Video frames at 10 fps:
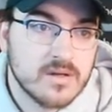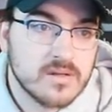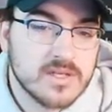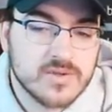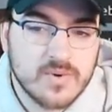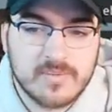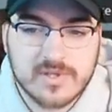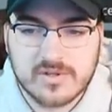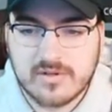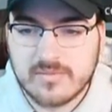This
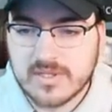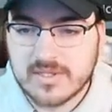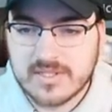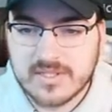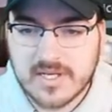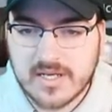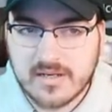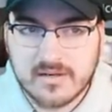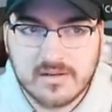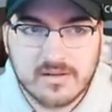weapon's going to be
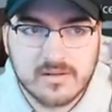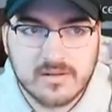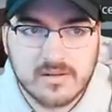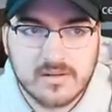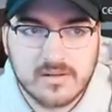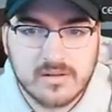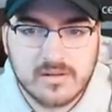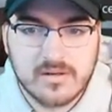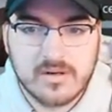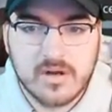insane.
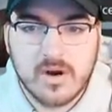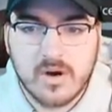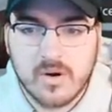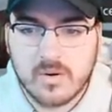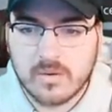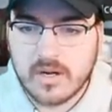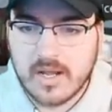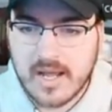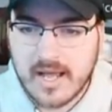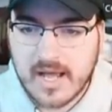No
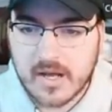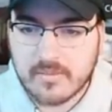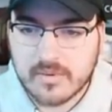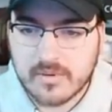cap.